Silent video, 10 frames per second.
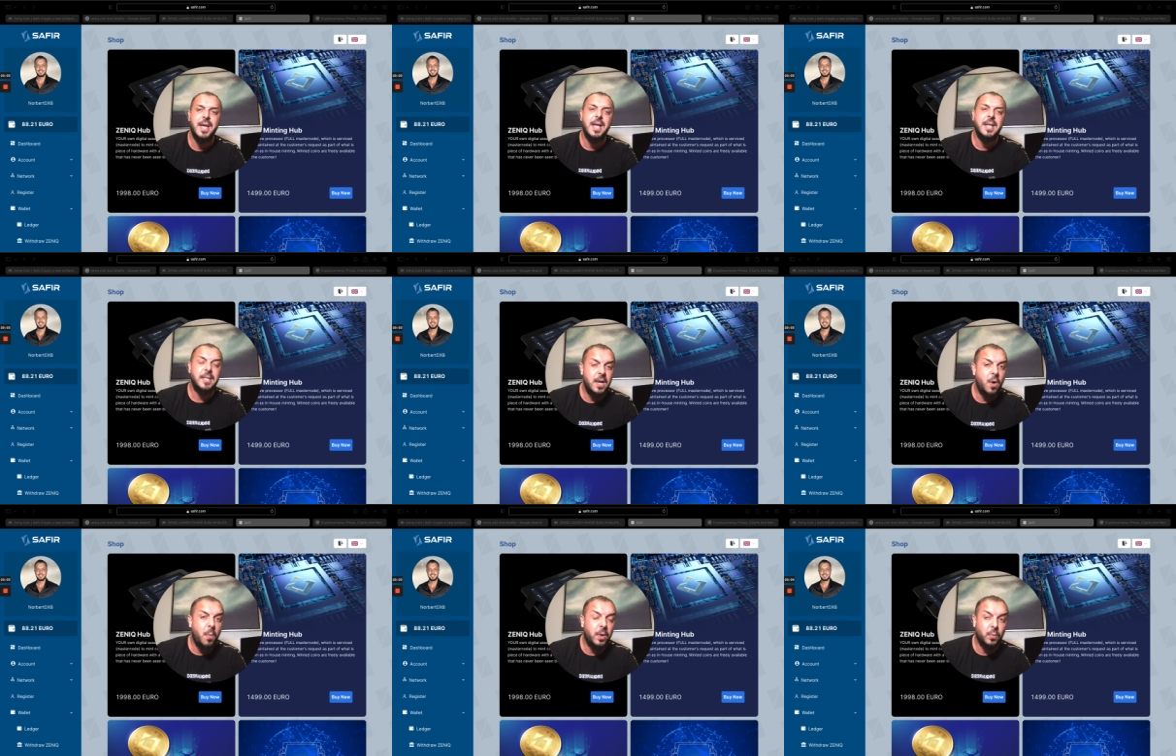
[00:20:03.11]
They know
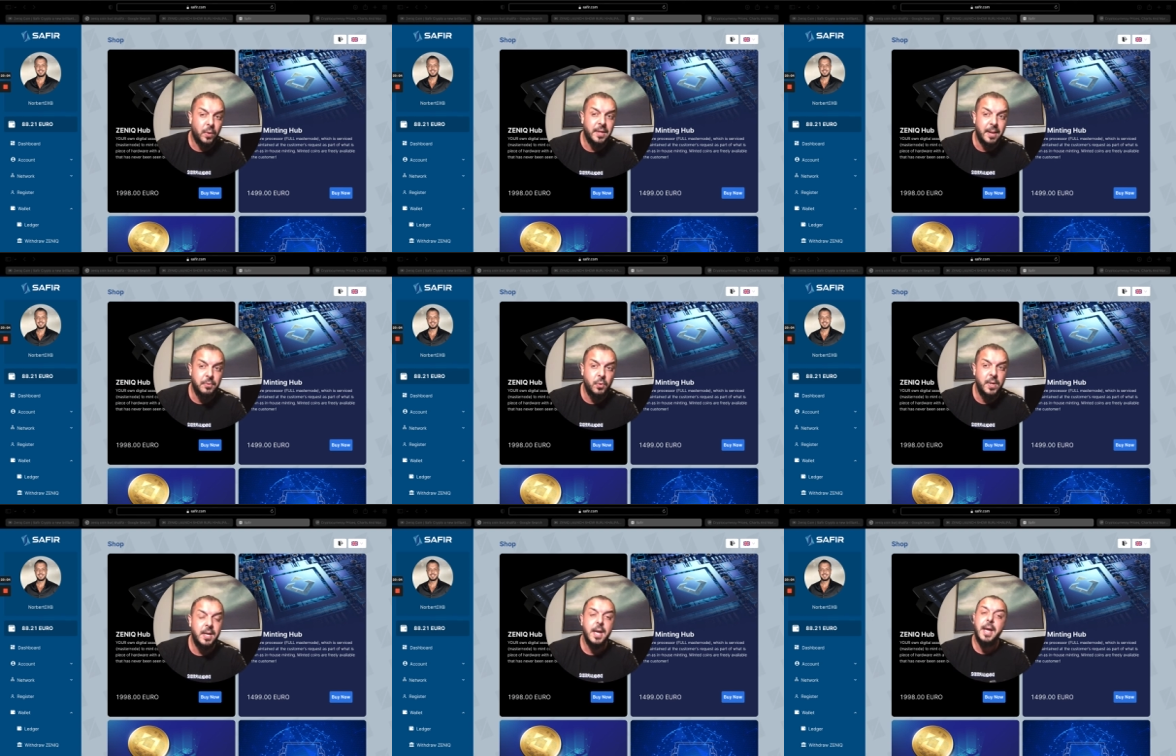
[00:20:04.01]
about what I'm doing
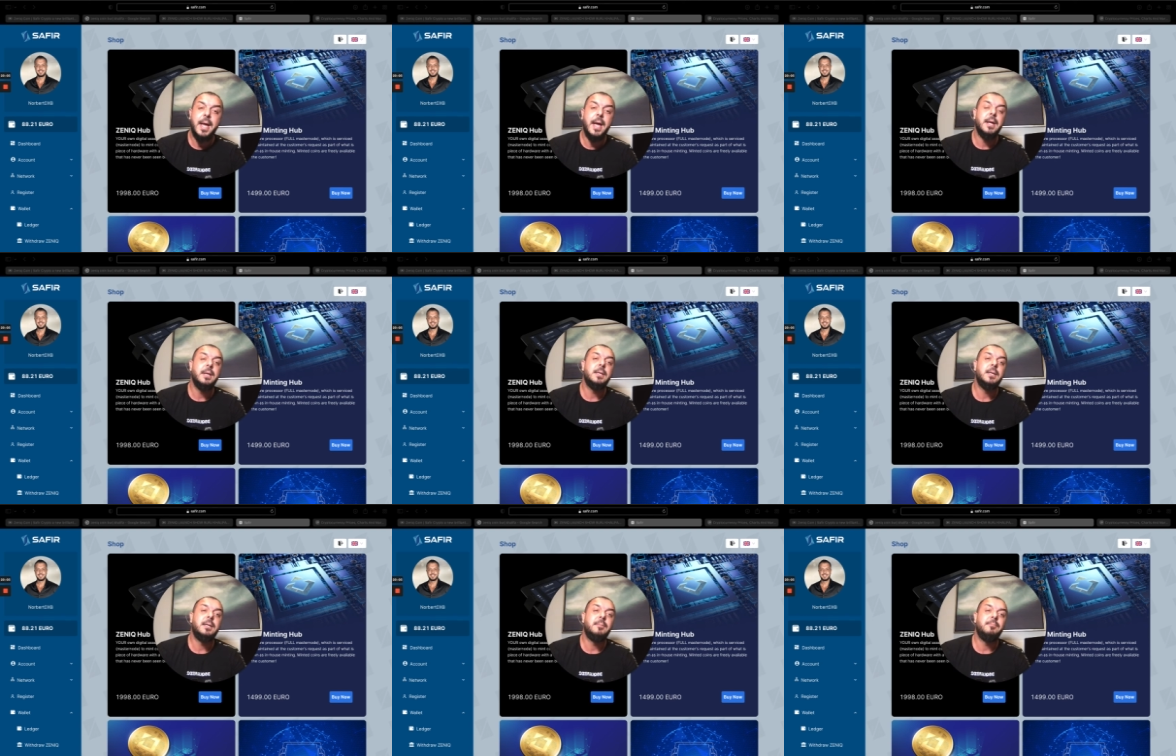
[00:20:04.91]
and uh,
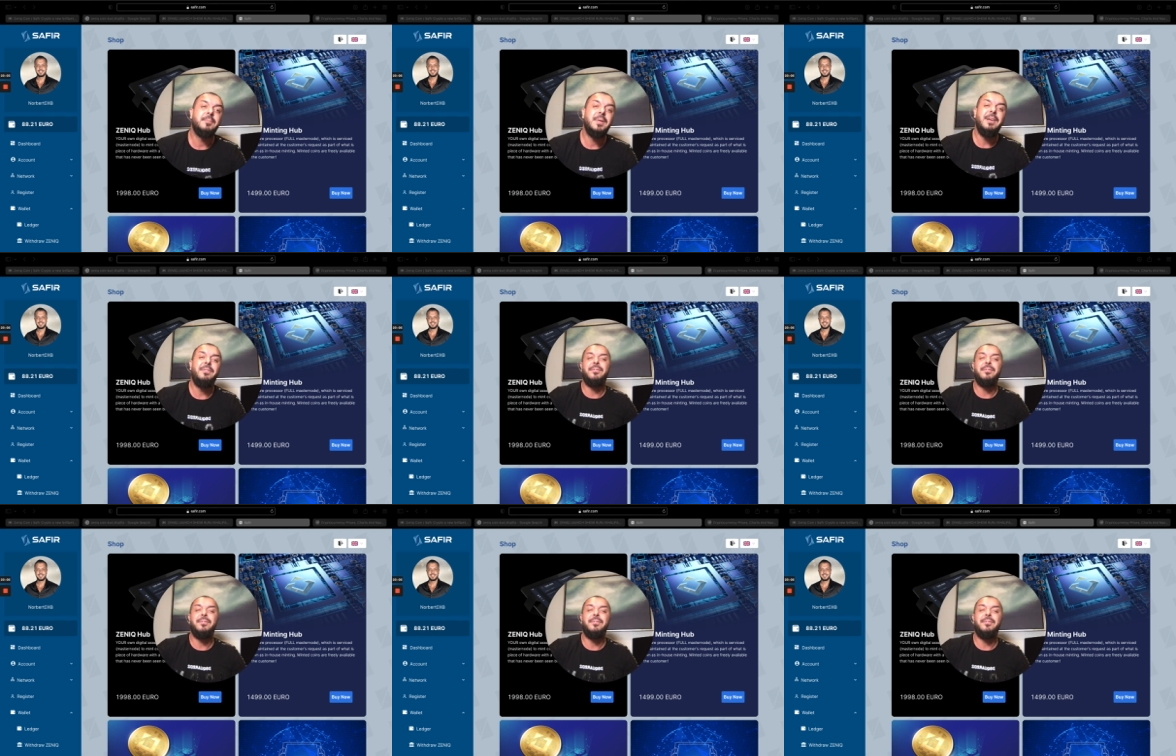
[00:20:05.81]
if